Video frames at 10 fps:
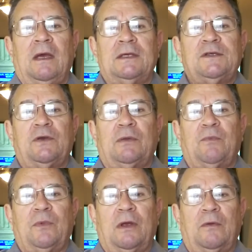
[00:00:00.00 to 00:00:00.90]
So you
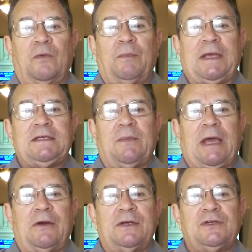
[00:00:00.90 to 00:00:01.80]
can replace the
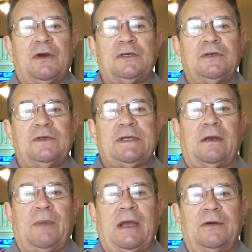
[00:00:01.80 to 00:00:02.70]
batteries, charge a new set
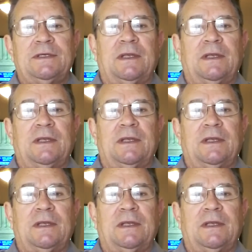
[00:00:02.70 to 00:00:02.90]
of batteries,